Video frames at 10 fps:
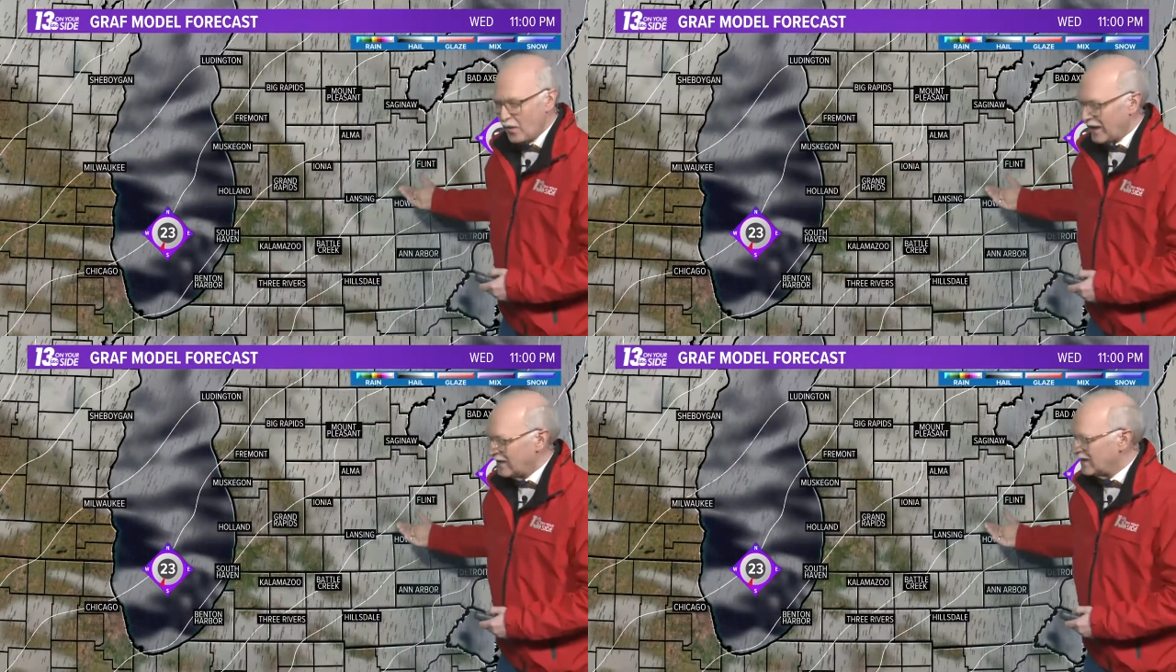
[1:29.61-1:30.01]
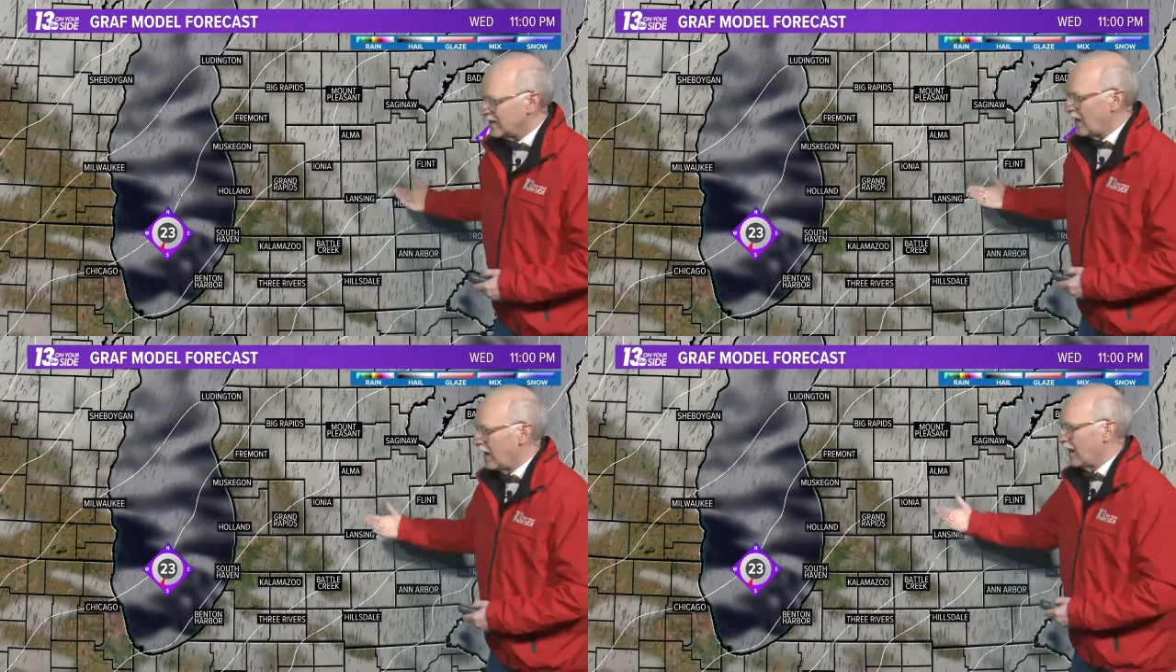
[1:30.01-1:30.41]

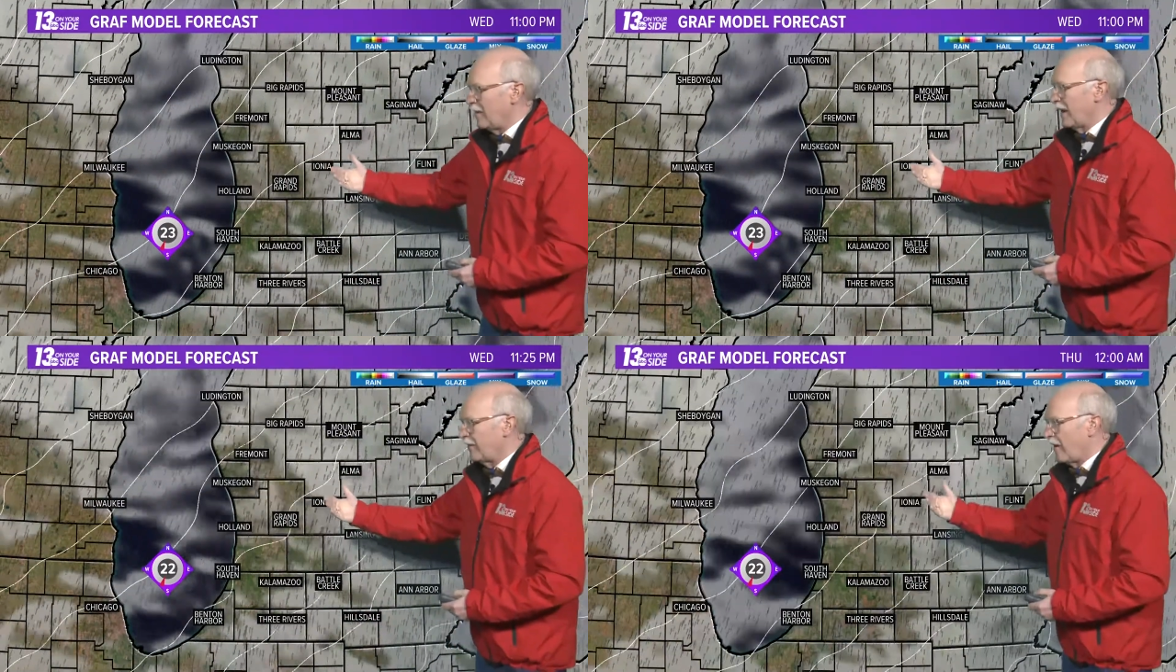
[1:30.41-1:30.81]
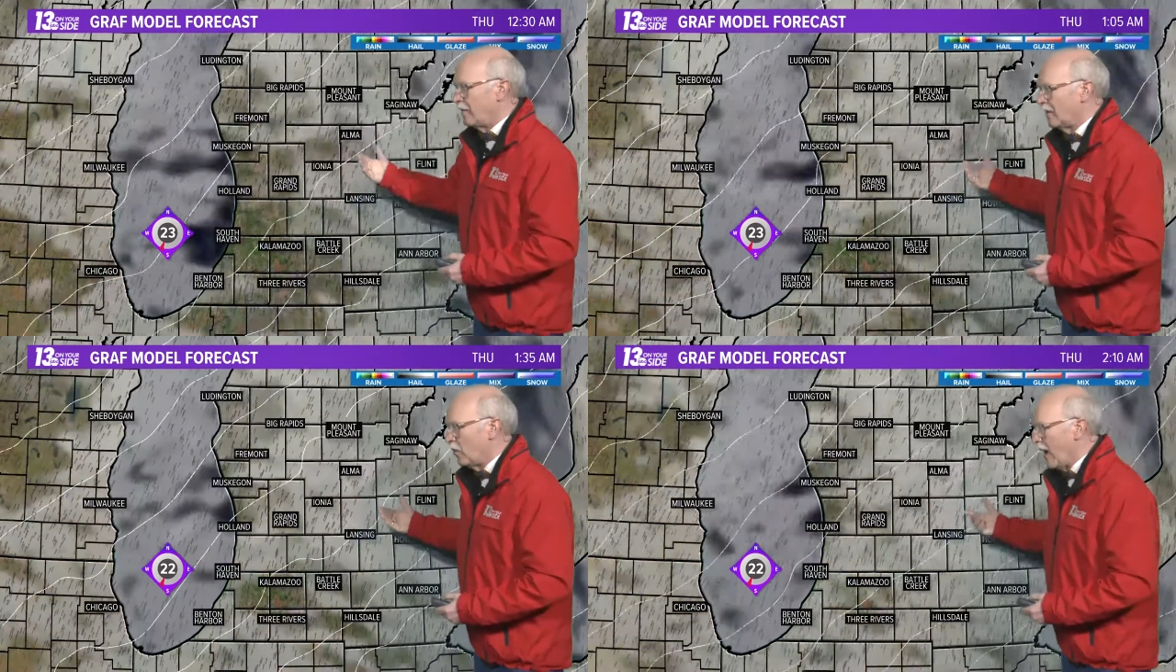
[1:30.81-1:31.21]
winds are coming
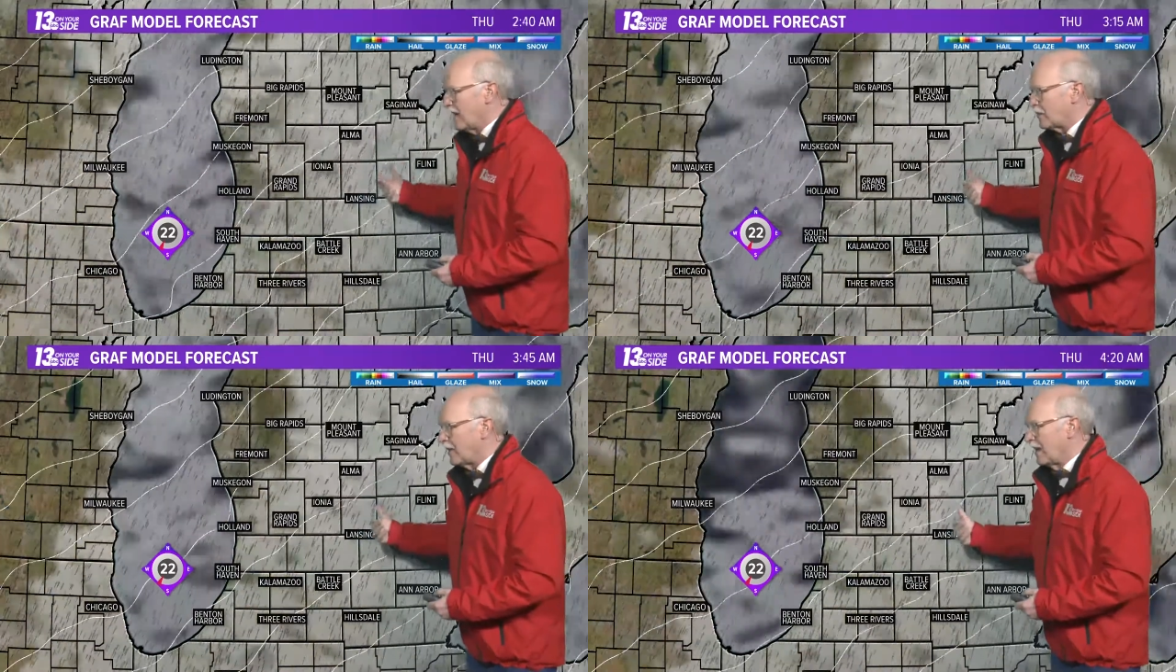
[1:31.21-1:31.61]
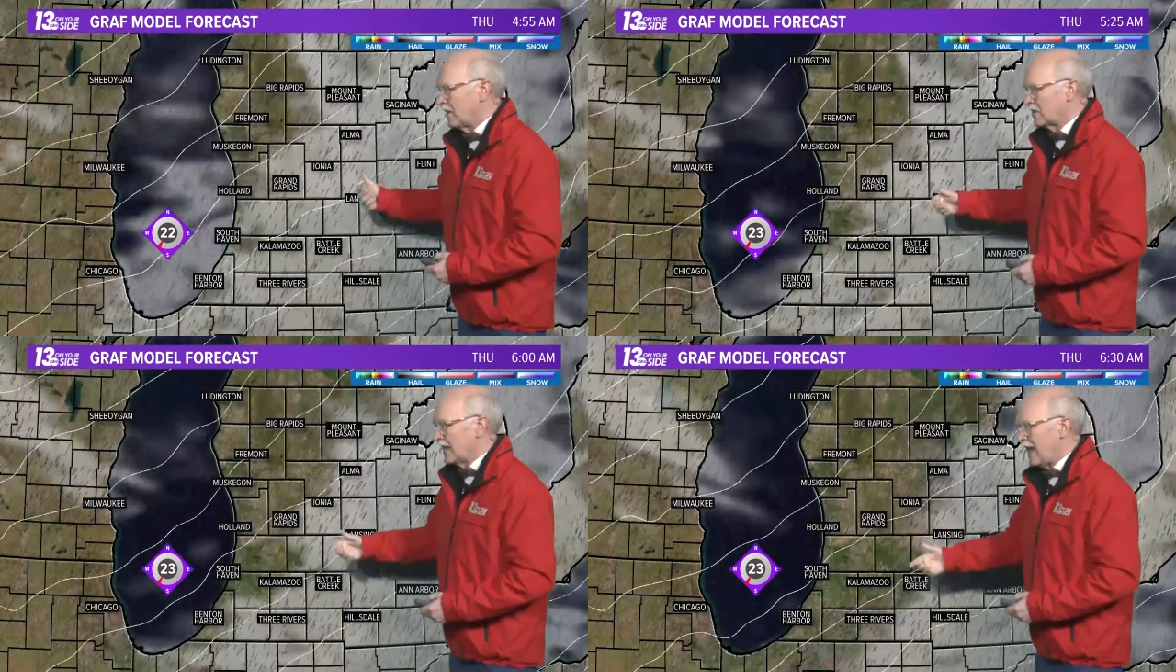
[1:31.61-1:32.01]
from the west, bringing
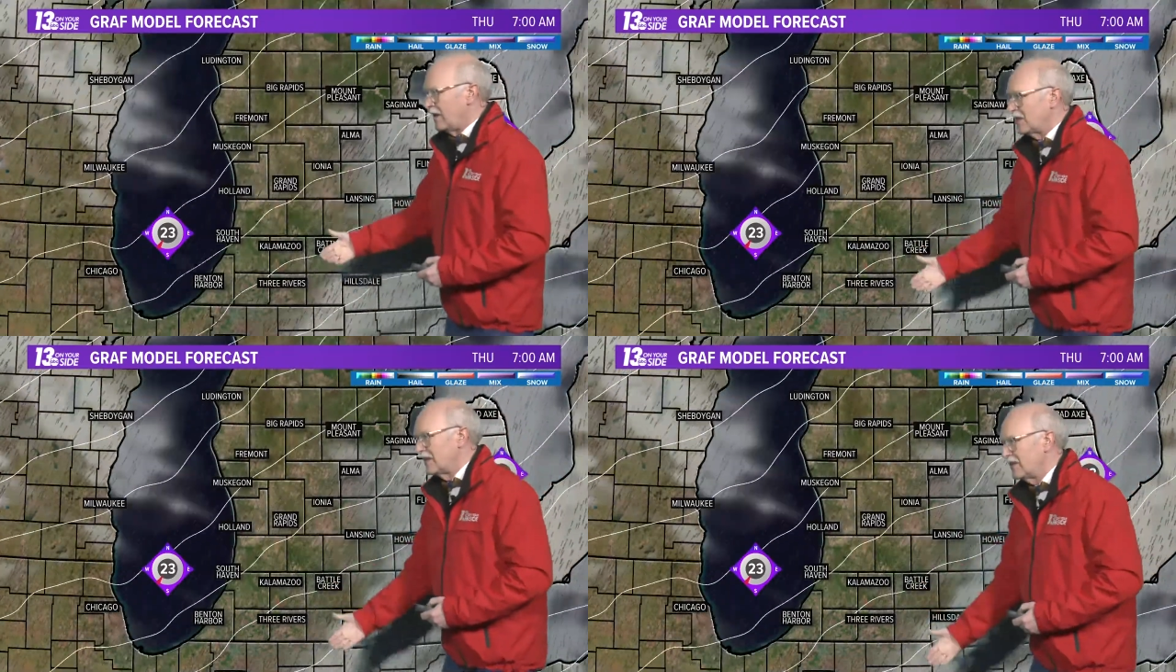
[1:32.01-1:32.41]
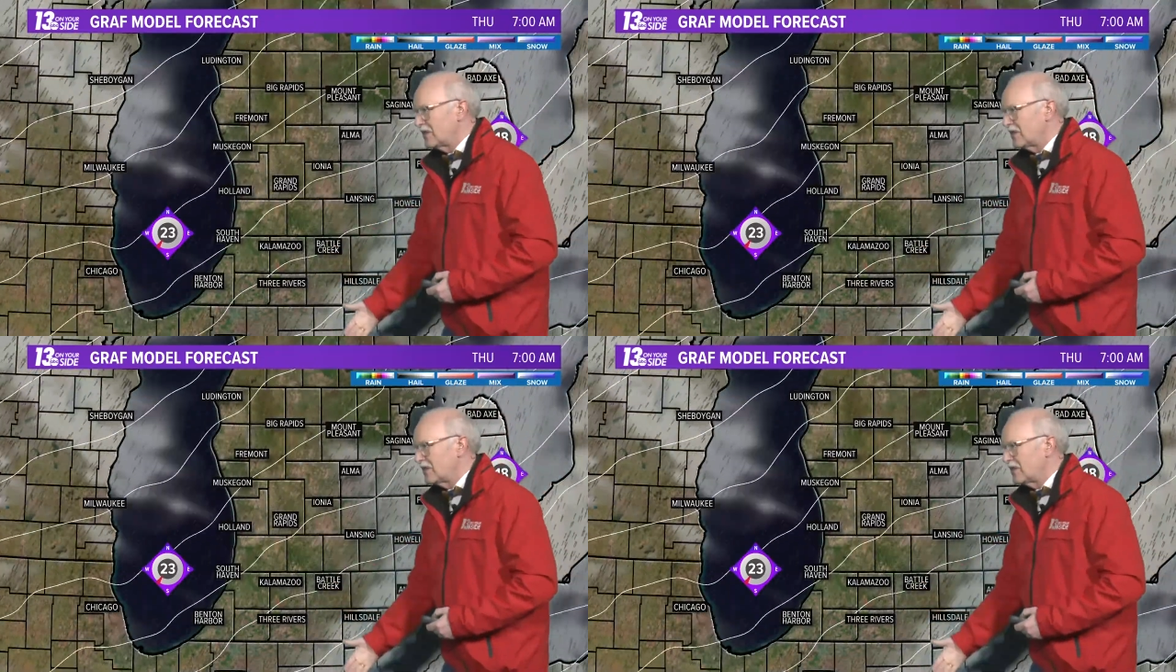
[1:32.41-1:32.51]
those clouds in.